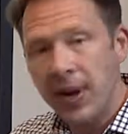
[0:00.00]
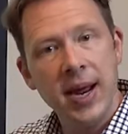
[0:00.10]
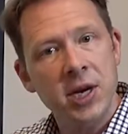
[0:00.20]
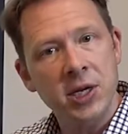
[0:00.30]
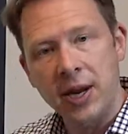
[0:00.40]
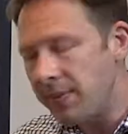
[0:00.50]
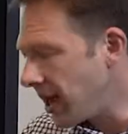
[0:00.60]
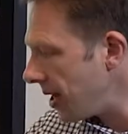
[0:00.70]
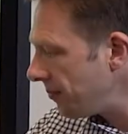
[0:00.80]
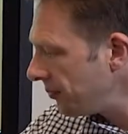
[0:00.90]
by
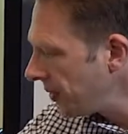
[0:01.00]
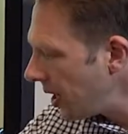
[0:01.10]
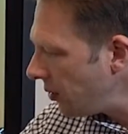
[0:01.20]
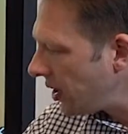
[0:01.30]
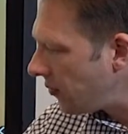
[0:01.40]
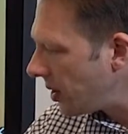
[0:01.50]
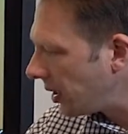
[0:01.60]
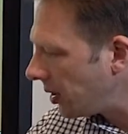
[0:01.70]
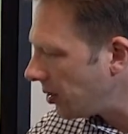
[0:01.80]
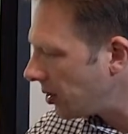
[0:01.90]
HDMI, it would give me
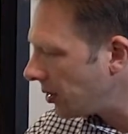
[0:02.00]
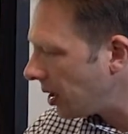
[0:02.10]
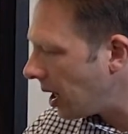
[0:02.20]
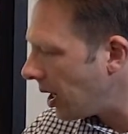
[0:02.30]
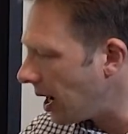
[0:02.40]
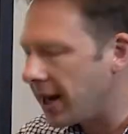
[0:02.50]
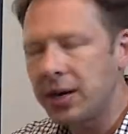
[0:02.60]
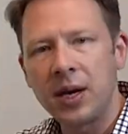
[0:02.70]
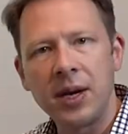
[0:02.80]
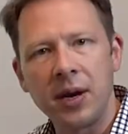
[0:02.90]
a little
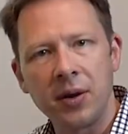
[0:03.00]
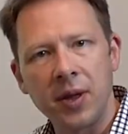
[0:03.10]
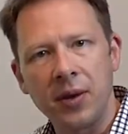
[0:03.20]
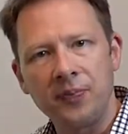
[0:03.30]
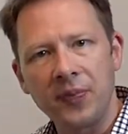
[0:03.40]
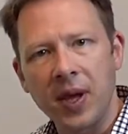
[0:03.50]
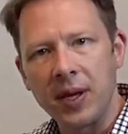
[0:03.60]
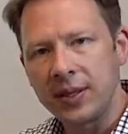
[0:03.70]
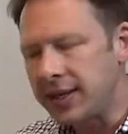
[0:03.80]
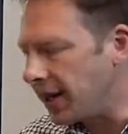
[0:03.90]
icon here
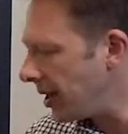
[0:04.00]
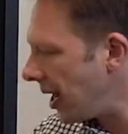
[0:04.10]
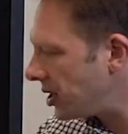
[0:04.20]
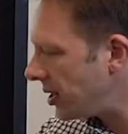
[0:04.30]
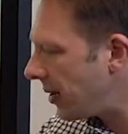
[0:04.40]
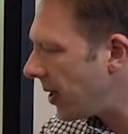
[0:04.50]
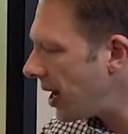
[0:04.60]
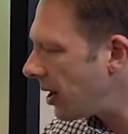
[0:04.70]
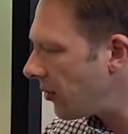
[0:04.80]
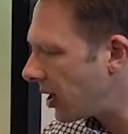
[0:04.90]
that said
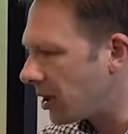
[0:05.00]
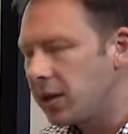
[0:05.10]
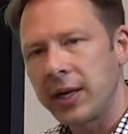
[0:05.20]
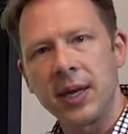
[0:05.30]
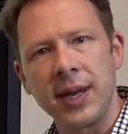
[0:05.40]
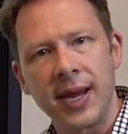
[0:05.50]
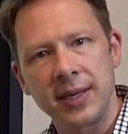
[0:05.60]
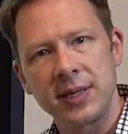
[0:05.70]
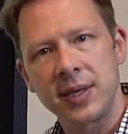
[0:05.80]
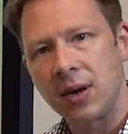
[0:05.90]
HDMI, and we could click on
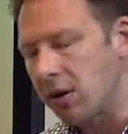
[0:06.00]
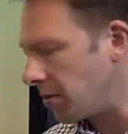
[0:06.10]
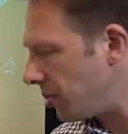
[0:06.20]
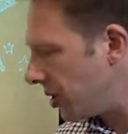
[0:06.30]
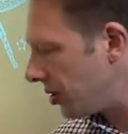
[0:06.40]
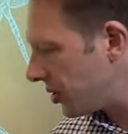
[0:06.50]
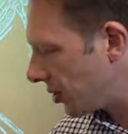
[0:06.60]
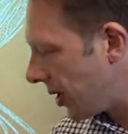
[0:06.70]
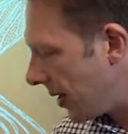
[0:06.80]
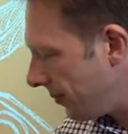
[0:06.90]
that to see our computer
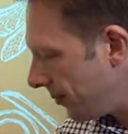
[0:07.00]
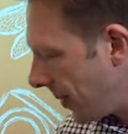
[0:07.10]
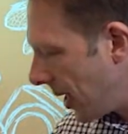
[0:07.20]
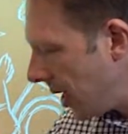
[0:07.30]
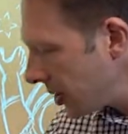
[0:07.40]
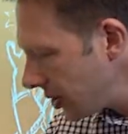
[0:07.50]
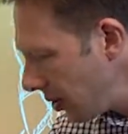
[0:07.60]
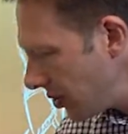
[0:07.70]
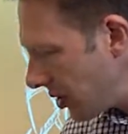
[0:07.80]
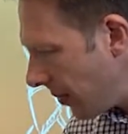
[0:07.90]
screen. So
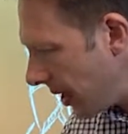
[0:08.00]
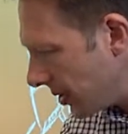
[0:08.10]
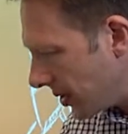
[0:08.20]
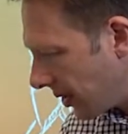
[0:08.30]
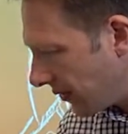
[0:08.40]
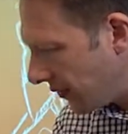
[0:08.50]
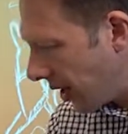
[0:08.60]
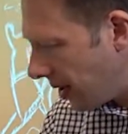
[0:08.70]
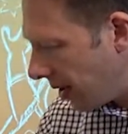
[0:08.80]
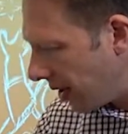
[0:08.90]
those are the buttons on the
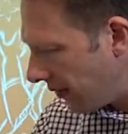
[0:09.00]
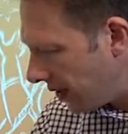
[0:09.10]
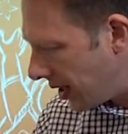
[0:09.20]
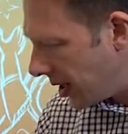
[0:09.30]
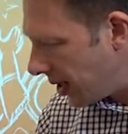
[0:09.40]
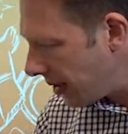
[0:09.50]
front of the